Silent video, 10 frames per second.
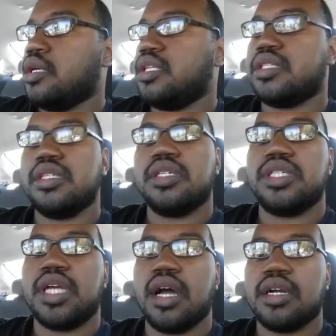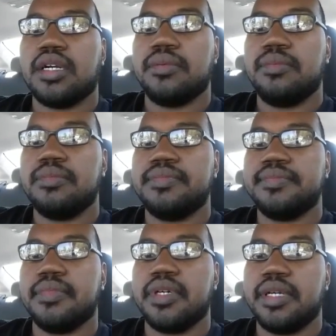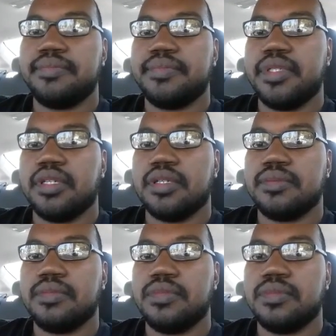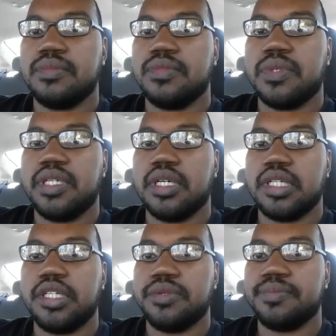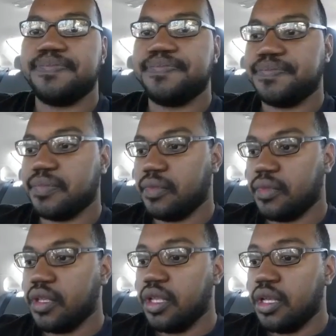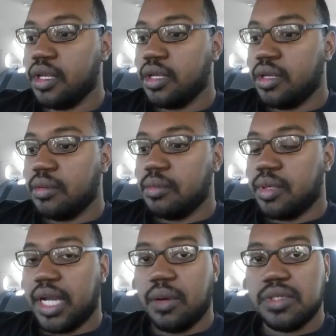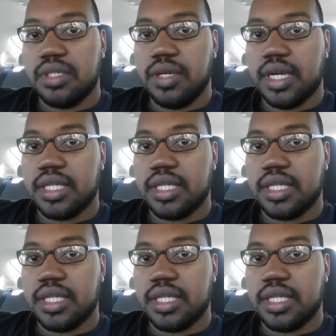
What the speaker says: it's still a shocker, but you know, what are you gonna do? But I will see you